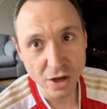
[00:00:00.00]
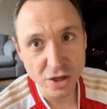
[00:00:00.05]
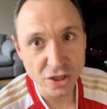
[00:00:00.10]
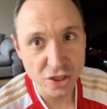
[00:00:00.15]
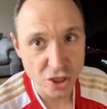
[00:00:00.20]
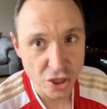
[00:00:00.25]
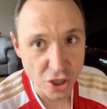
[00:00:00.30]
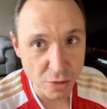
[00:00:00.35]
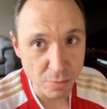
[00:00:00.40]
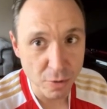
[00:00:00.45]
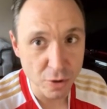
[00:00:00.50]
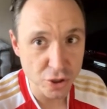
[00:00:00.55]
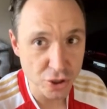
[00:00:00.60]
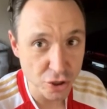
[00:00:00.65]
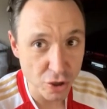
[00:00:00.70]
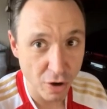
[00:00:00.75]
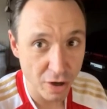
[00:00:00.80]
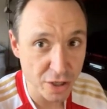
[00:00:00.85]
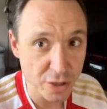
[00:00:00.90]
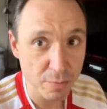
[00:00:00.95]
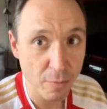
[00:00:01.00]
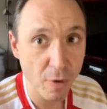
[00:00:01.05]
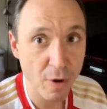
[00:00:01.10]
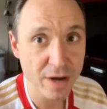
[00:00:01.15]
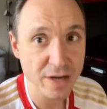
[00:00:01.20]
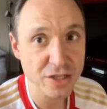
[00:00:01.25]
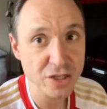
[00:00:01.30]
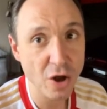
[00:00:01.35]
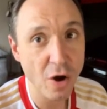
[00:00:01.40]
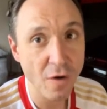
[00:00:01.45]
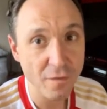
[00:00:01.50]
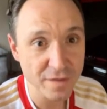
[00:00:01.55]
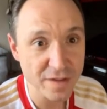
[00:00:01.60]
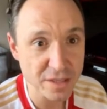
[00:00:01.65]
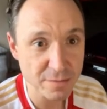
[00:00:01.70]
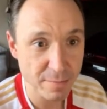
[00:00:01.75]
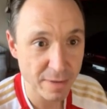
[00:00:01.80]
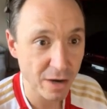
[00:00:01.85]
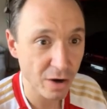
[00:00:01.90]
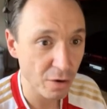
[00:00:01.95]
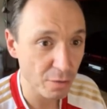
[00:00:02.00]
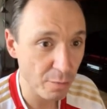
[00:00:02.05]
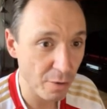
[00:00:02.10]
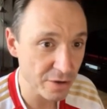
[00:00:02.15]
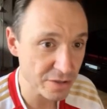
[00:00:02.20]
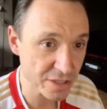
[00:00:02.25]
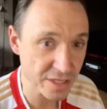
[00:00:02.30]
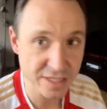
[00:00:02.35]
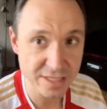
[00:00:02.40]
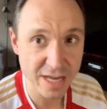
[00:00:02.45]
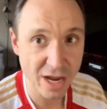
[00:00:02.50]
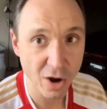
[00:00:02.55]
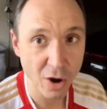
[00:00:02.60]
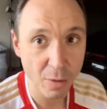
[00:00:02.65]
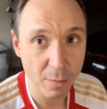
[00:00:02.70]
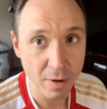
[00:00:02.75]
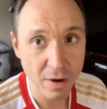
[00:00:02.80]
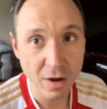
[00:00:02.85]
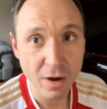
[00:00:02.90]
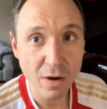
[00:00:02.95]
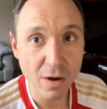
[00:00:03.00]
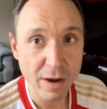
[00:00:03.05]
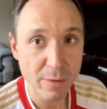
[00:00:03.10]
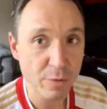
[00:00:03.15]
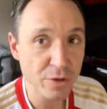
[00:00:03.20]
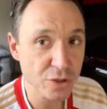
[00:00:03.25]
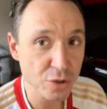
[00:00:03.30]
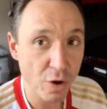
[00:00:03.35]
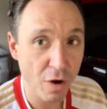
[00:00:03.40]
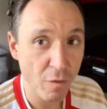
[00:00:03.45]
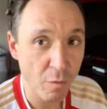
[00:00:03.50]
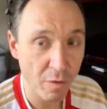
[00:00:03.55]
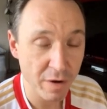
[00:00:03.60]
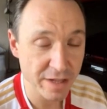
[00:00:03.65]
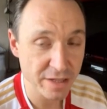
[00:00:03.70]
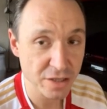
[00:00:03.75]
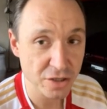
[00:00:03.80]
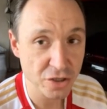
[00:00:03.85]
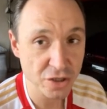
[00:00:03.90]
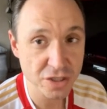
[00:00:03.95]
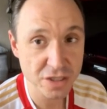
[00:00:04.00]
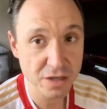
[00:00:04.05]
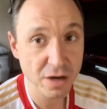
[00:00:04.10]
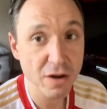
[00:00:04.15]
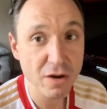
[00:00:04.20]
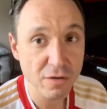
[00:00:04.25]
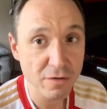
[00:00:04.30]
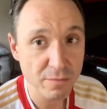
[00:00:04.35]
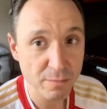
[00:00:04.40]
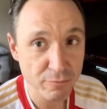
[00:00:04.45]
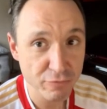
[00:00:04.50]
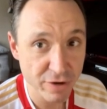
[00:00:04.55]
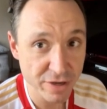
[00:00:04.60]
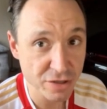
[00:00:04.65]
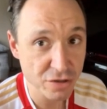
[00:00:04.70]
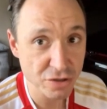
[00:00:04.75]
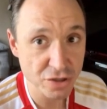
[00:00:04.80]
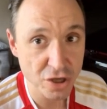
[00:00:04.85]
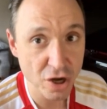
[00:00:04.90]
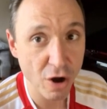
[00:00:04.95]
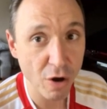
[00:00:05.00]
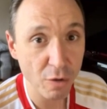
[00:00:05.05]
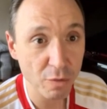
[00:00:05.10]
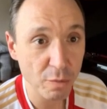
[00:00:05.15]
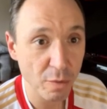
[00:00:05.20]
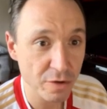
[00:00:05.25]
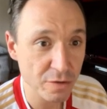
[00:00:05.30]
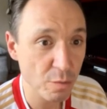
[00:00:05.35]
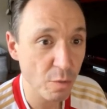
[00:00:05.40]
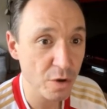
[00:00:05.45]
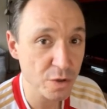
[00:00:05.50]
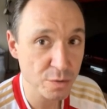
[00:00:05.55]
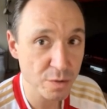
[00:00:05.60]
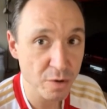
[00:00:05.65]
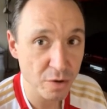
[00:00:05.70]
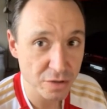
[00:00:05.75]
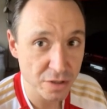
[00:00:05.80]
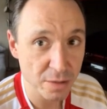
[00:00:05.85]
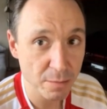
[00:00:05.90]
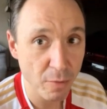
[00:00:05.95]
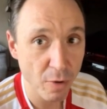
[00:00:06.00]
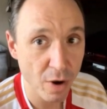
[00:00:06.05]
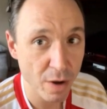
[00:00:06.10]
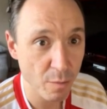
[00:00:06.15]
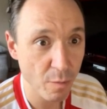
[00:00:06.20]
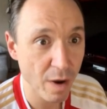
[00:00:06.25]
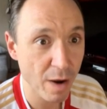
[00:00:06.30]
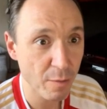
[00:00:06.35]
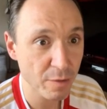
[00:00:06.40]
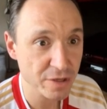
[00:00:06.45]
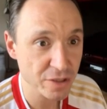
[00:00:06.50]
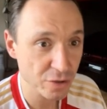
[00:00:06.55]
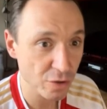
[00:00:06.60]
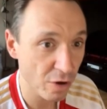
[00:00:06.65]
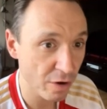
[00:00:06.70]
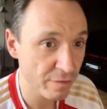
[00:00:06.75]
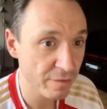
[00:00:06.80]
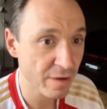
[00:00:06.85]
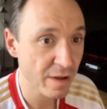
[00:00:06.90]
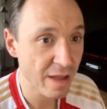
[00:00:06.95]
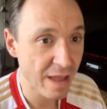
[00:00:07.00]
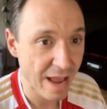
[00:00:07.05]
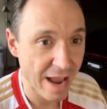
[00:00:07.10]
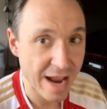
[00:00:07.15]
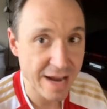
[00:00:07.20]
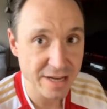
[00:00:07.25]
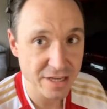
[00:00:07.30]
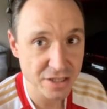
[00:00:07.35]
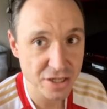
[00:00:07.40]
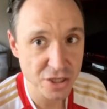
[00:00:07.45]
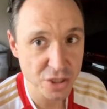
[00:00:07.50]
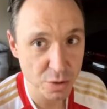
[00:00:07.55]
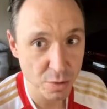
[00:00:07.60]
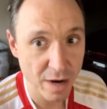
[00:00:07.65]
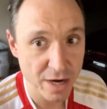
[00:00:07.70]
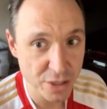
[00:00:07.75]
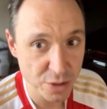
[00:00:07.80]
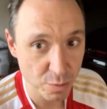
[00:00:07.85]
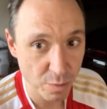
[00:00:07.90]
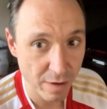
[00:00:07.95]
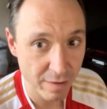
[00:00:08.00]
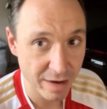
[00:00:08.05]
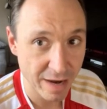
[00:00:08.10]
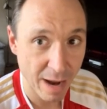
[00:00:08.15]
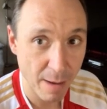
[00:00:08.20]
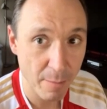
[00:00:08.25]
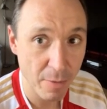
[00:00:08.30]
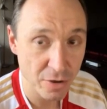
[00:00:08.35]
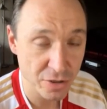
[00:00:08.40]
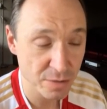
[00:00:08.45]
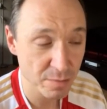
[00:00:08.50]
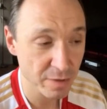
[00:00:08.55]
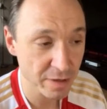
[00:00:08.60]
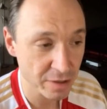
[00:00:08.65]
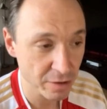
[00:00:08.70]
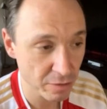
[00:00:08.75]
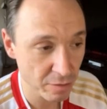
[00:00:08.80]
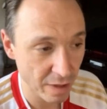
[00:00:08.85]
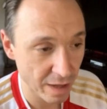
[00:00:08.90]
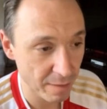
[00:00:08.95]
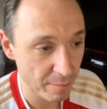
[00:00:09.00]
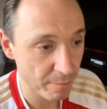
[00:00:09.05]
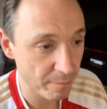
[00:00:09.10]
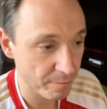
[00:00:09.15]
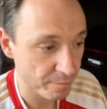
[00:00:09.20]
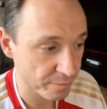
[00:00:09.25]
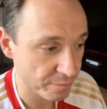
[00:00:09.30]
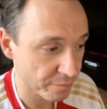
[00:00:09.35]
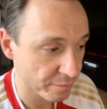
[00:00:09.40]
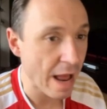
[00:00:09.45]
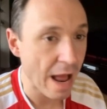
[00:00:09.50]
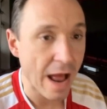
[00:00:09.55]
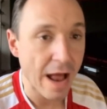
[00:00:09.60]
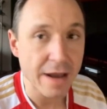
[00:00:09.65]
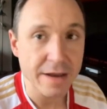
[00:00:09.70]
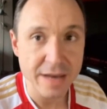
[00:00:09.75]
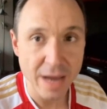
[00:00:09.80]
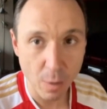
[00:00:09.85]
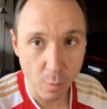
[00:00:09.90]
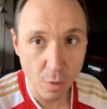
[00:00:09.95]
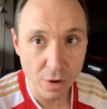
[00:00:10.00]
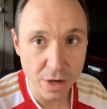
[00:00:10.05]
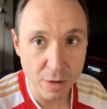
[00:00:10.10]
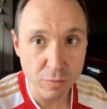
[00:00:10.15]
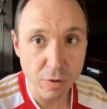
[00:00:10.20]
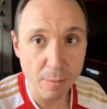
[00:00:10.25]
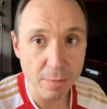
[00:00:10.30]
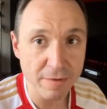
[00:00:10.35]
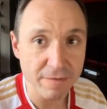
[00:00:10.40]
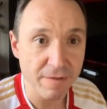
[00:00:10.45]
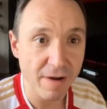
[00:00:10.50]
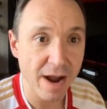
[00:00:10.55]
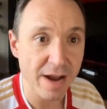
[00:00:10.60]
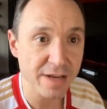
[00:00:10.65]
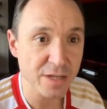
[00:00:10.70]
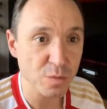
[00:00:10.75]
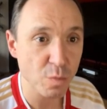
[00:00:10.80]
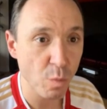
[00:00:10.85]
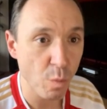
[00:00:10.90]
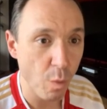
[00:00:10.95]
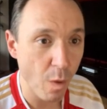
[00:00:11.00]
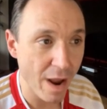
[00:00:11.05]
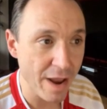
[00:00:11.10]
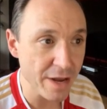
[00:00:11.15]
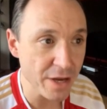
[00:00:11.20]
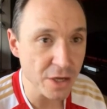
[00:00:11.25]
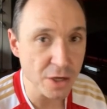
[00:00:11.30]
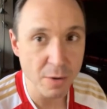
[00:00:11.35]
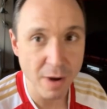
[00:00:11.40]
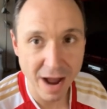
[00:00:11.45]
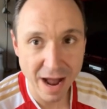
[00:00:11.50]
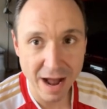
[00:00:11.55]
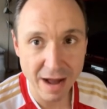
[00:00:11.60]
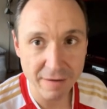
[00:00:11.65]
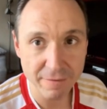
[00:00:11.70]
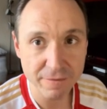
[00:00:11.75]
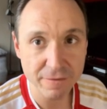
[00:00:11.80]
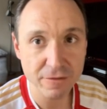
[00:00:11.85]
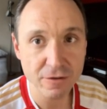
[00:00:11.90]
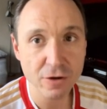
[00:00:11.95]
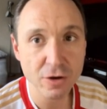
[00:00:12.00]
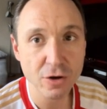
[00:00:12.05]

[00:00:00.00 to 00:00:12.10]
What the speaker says: too much knowledge points on this build once it's set up. We sort of want it to just print us gold once we've got to the point where we're sort of in a situation where it can possibly do that. Now, what you'll probably find is when you have